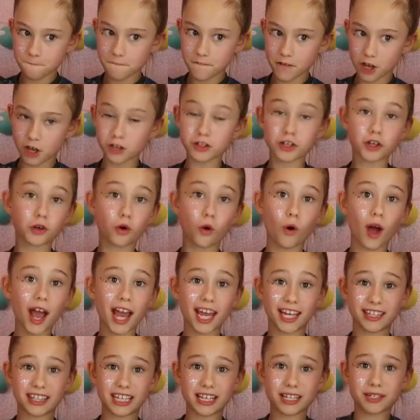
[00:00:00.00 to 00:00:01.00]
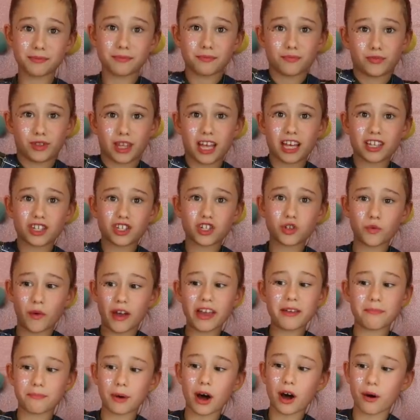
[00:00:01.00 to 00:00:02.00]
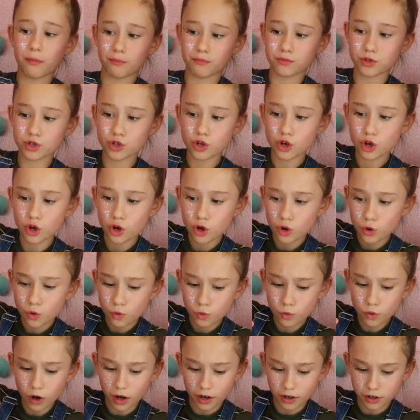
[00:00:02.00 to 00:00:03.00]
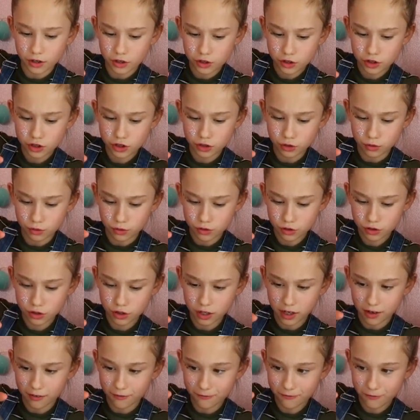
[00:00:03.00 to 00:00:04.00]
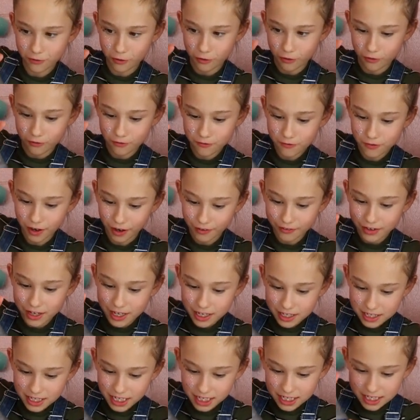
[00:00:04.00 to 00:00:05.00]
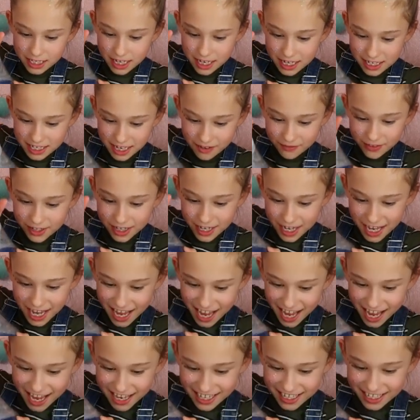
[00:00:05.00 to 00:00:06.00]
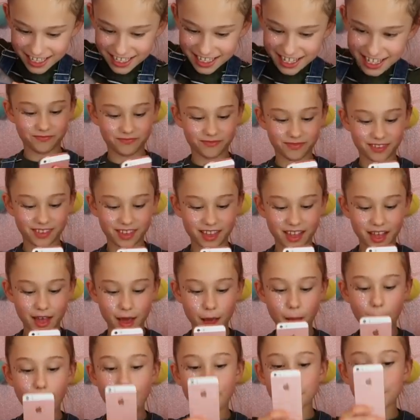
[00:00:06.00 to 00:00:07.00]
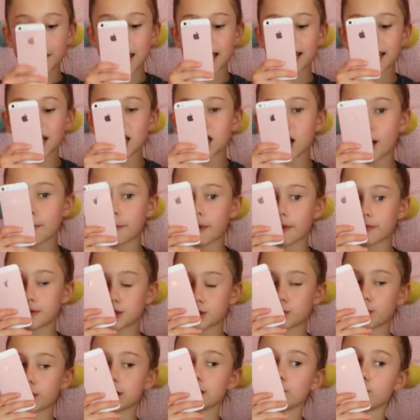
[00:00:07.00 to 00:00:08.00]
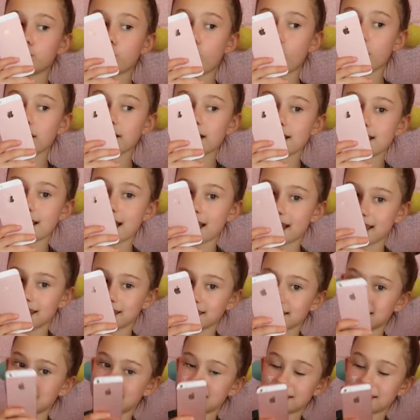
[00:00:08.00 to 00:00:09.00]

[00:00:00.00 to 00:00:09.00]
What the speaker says: Because I got 8, let's do 8 pumps. 1, 2, 3, 4, 5, 6, 7, 8. Pick a number between 1 and 8.